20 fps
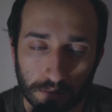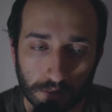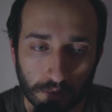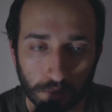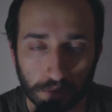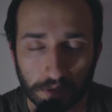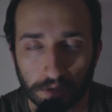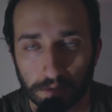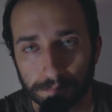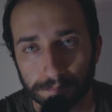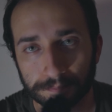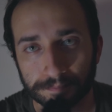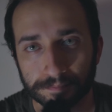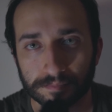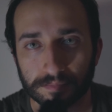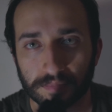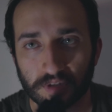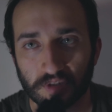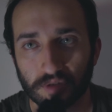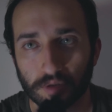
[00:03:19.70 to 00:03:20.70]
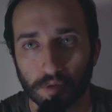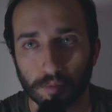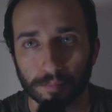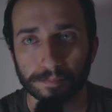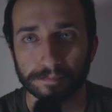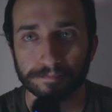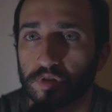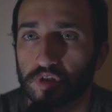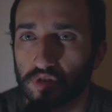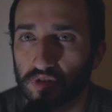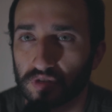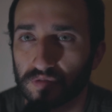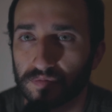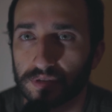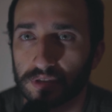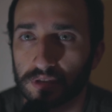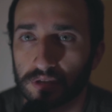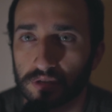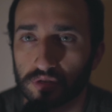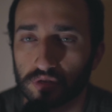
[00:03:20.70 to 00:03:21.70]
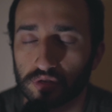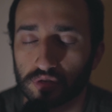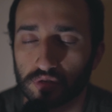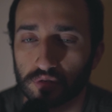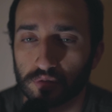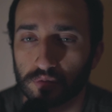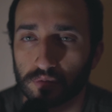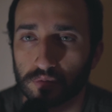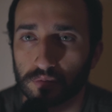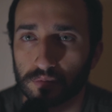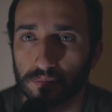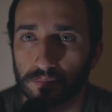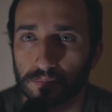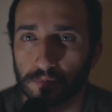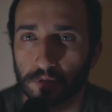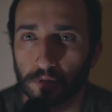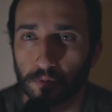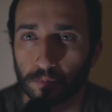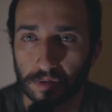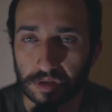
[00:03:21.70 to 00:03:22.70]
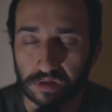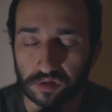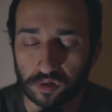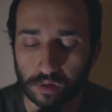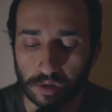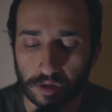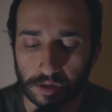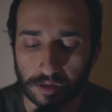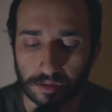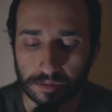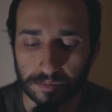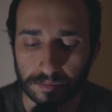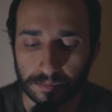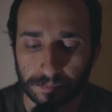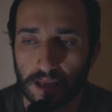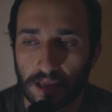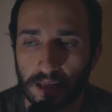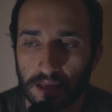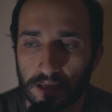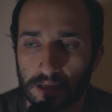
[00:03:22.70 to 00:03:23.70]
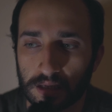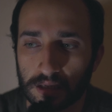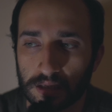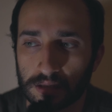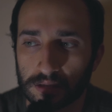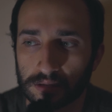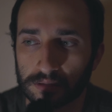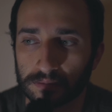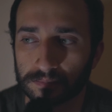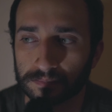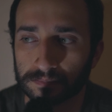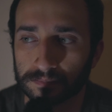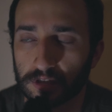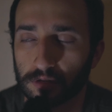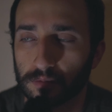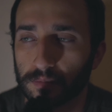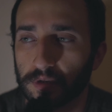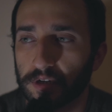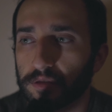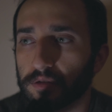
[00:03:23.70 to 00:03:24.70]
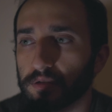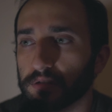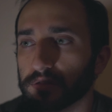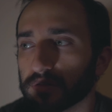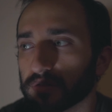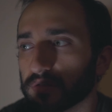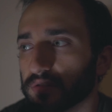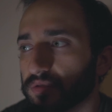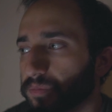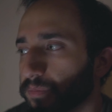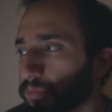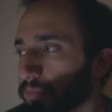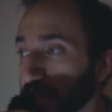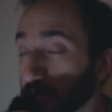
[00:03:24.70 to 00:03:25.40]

Okay, so we just finished Eraserhead, and here are my thoughts.